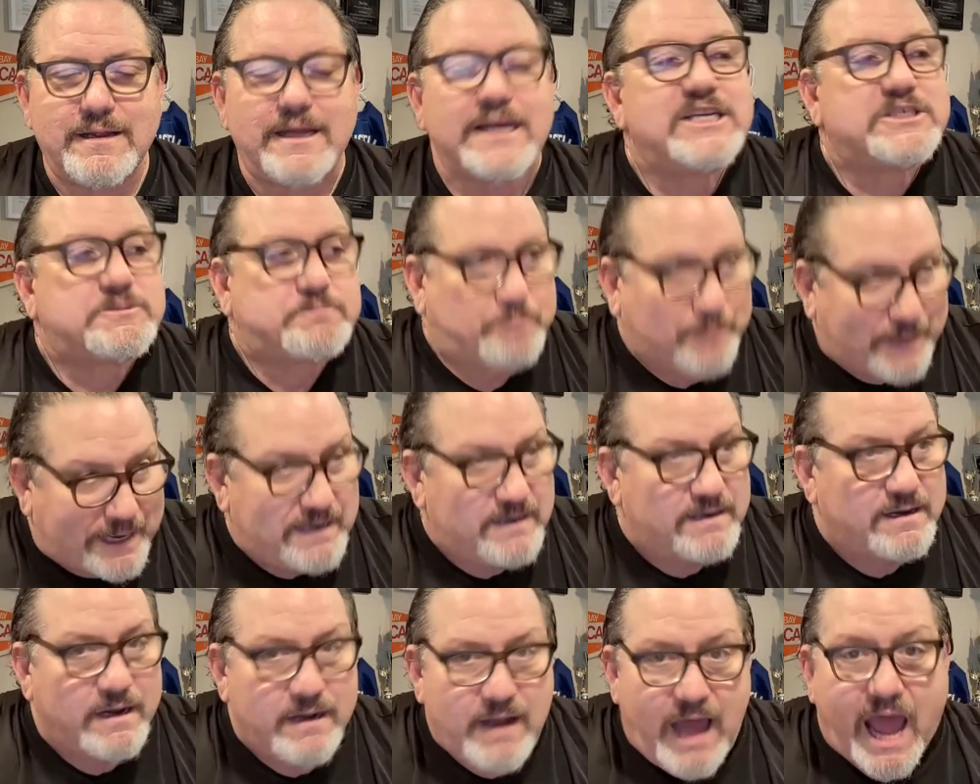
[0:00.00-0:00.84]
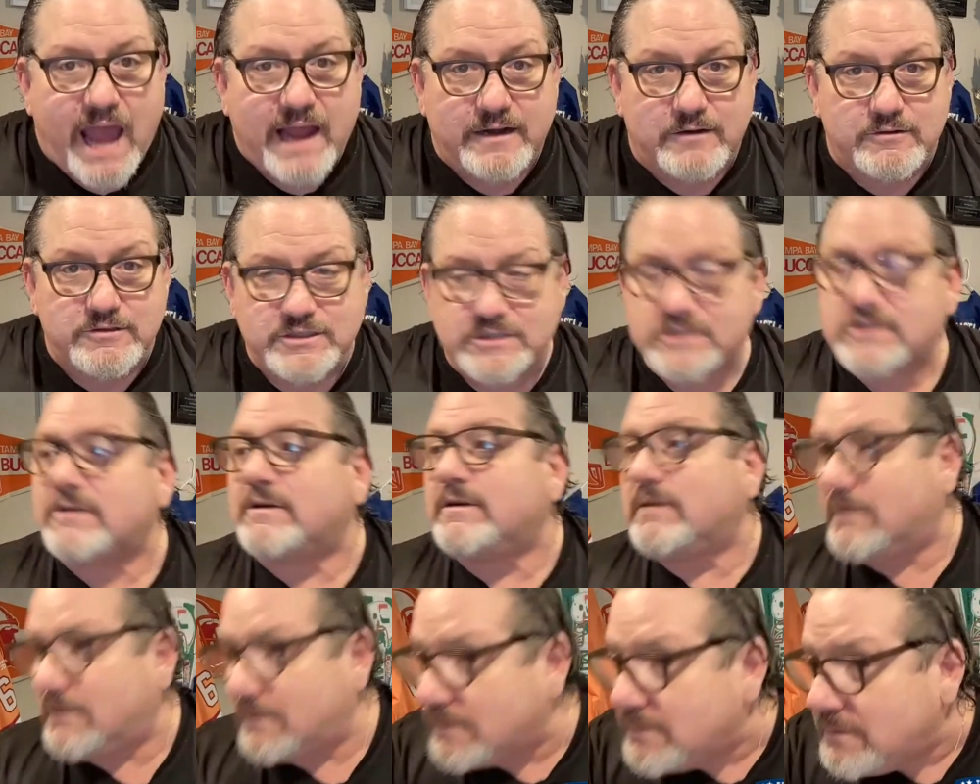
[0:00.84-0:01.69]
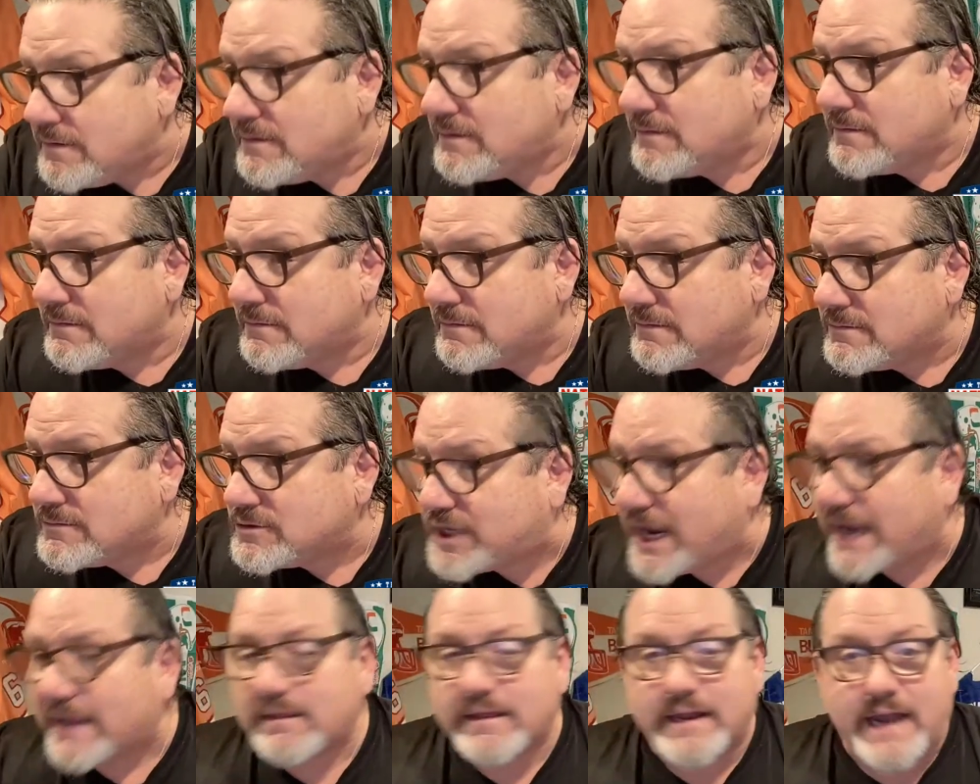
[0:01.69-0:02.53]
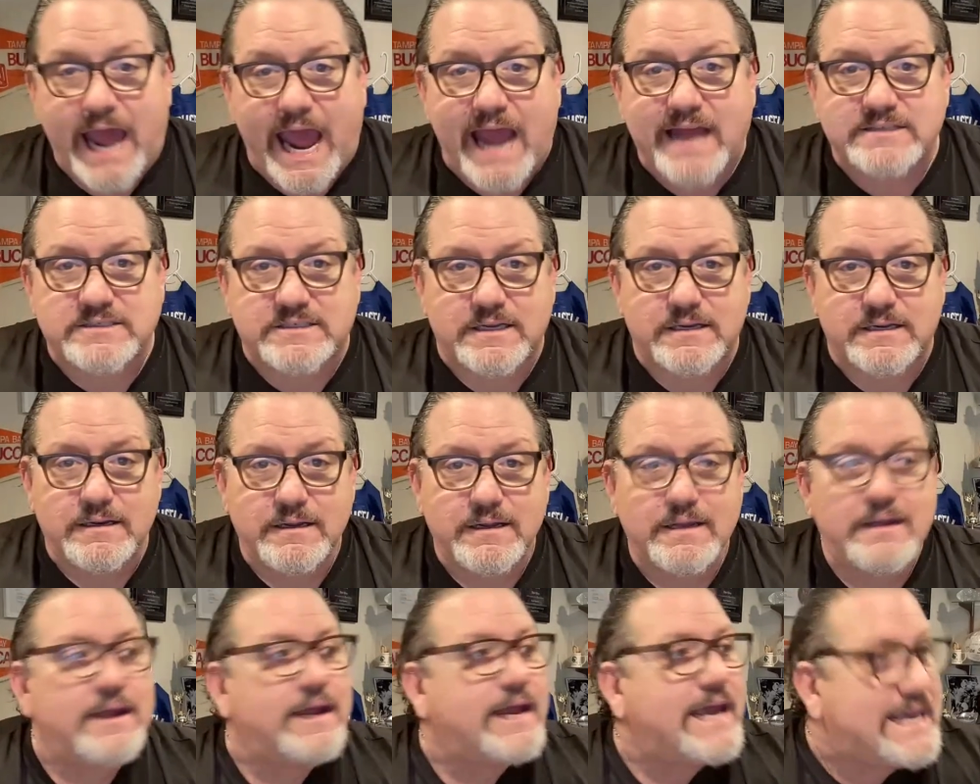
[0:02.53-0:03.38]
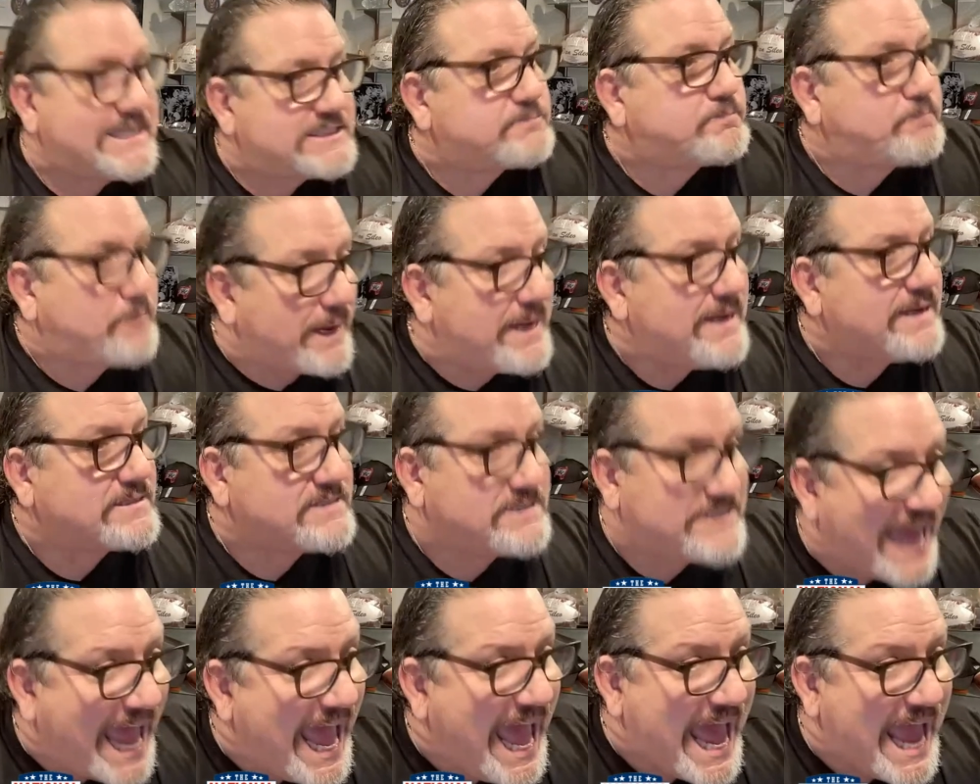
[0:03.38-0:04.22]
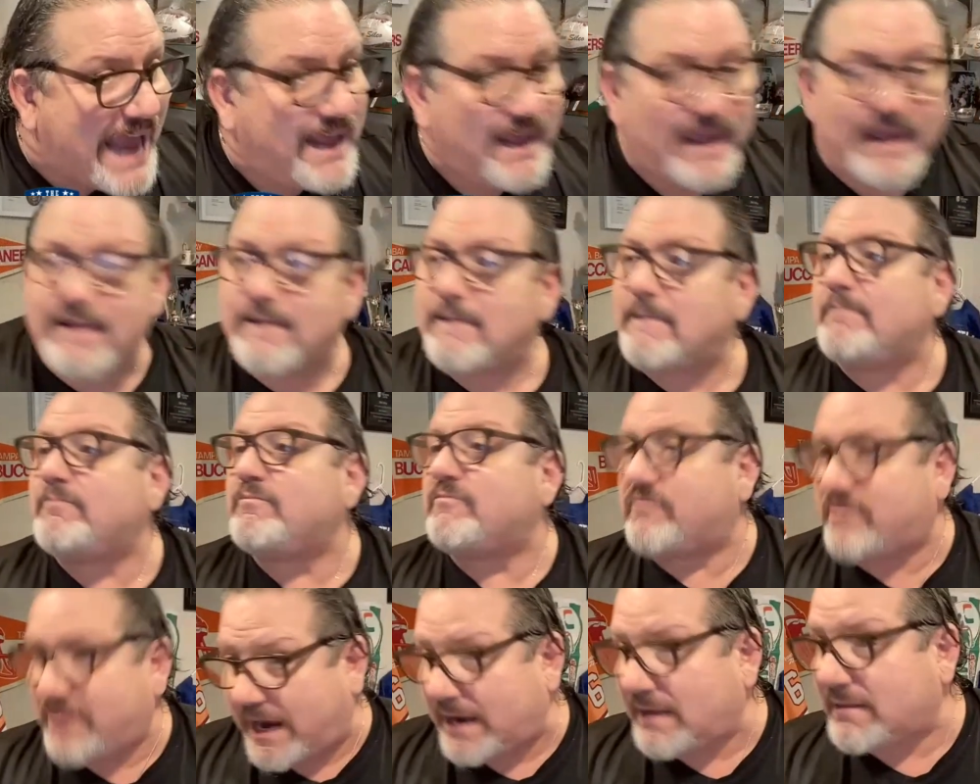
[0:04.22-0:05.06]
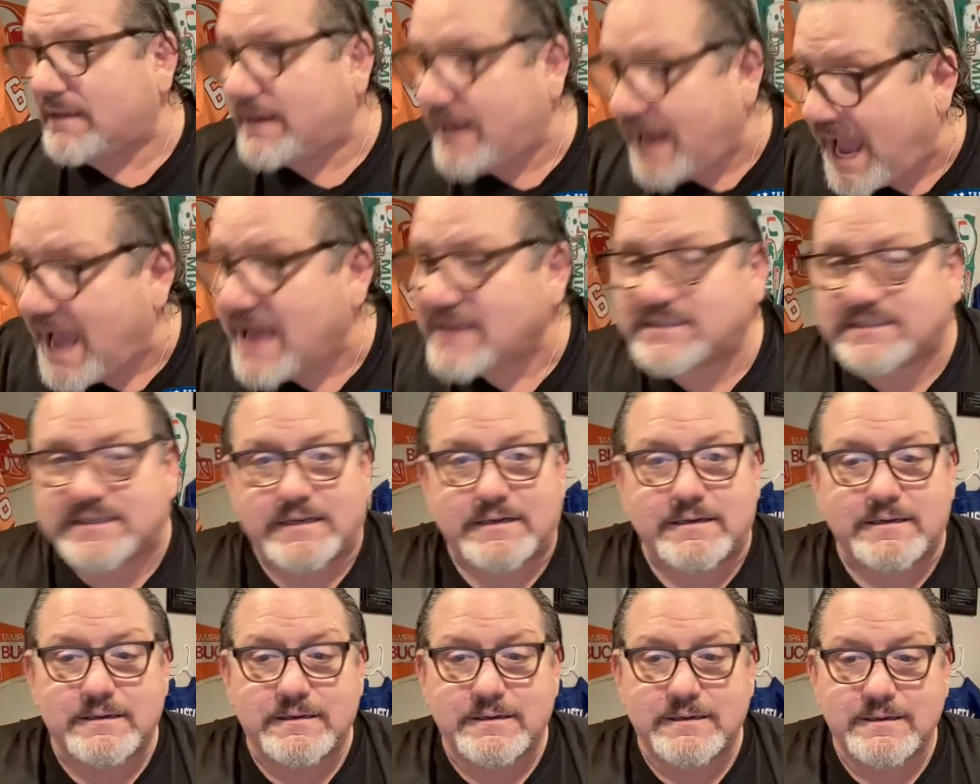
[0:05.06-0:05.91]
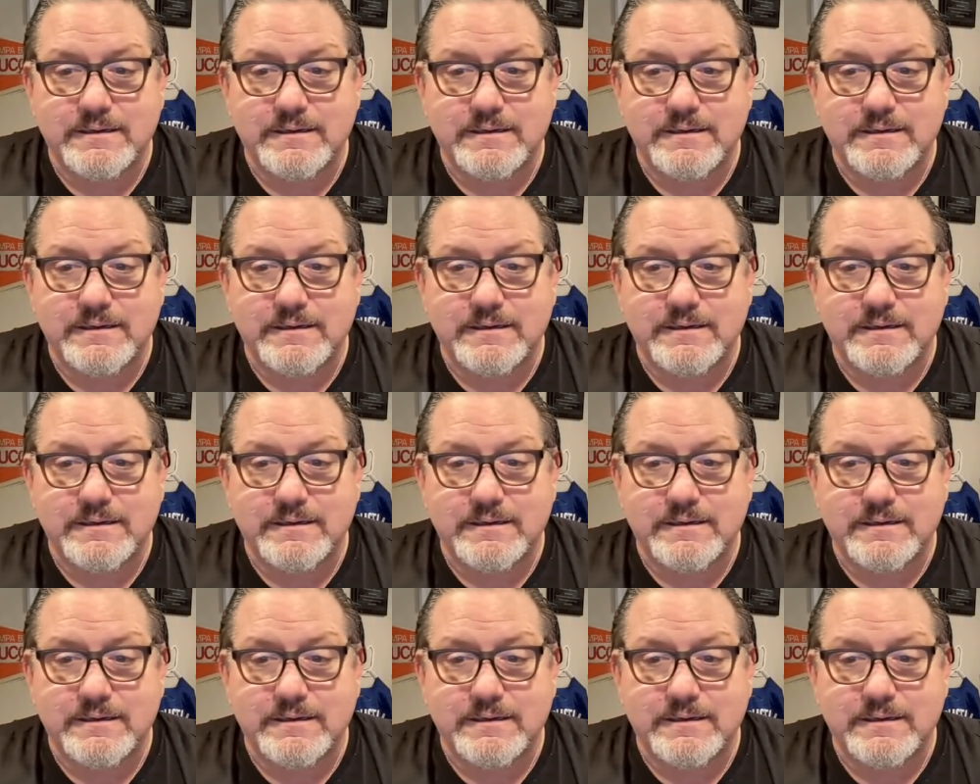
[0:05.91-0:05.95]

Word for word: He's beaten the Niners. Jalen hasn't. He's beaten Dak. Jalen has it.